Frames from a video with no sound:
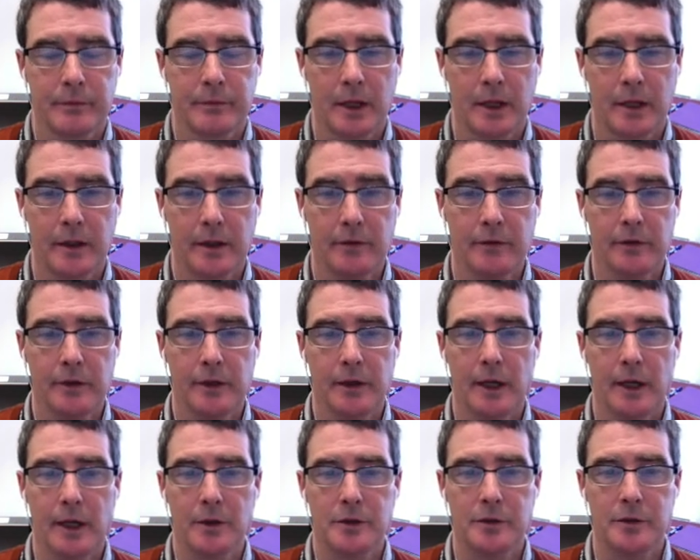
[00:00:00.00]
Even in
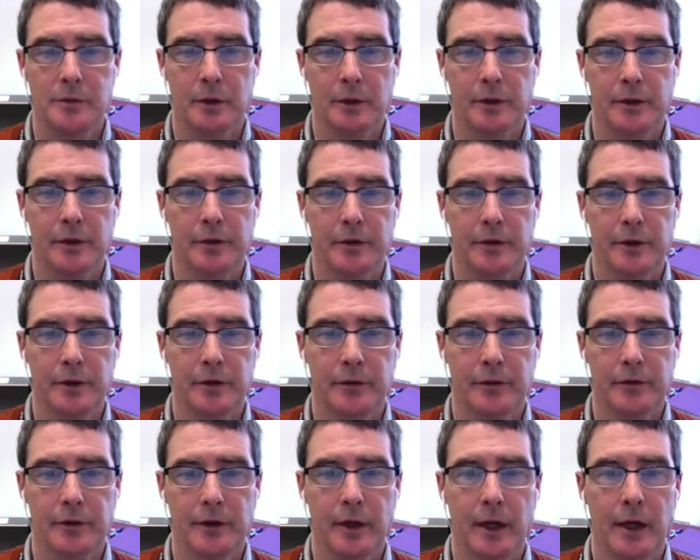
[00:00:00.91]
algebra, it's
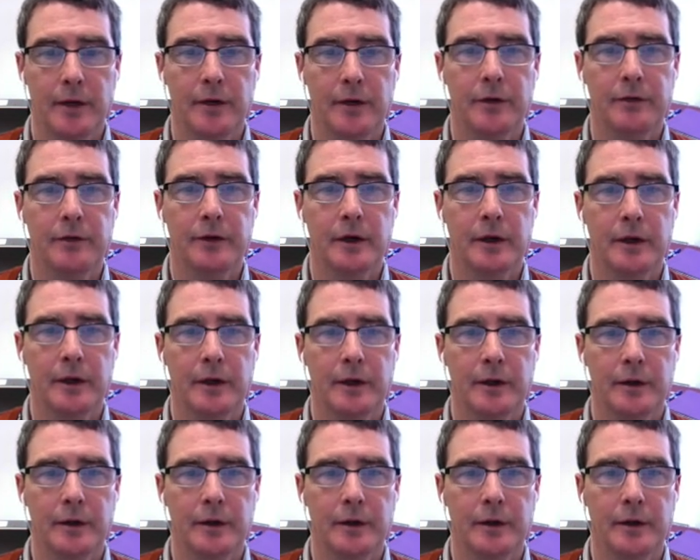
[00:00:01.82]
an undefined
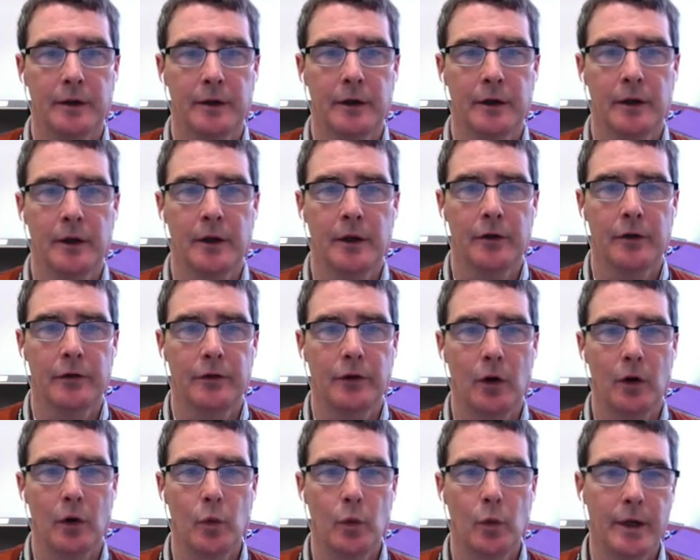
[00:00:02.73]
error. So
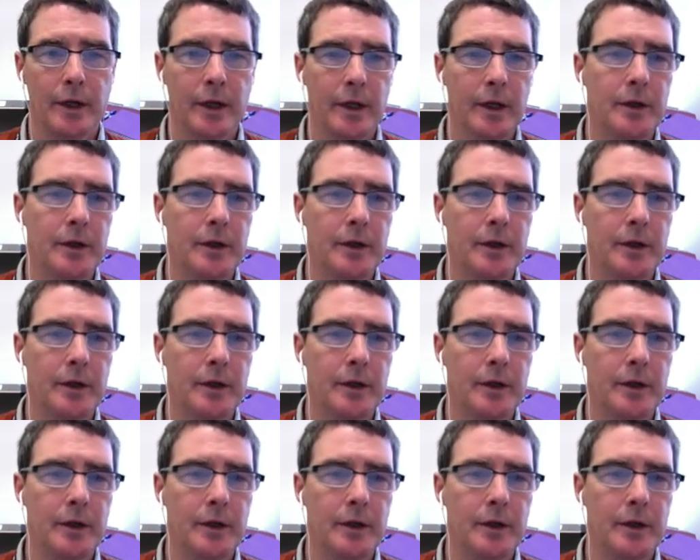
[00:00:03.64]
we need to